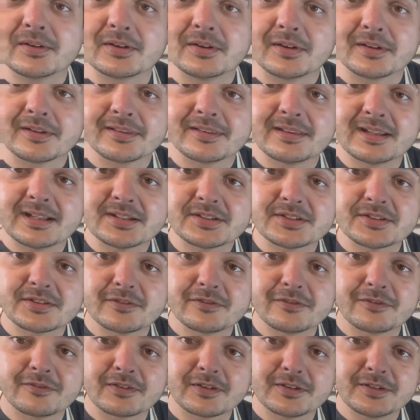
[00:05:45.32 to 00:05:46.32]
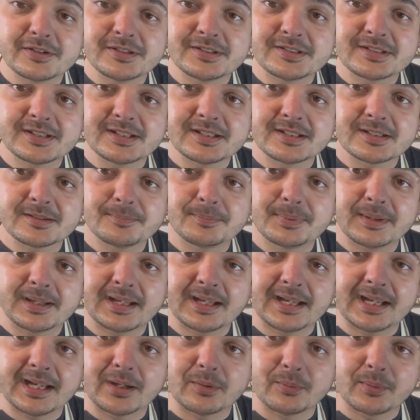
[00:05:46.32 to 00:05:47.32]
got this fluted bit
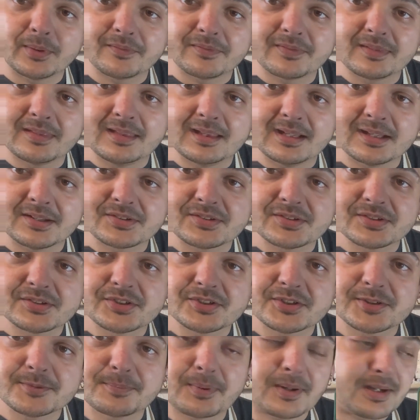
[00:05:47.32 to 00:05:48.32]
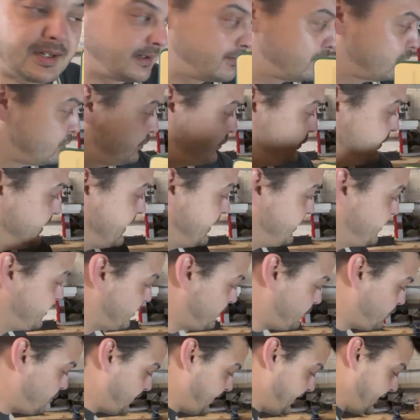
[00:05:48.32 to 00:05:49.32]
here with this spiral
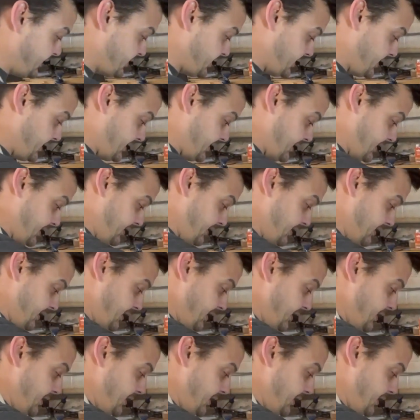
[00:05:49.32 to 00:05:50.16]
section, which I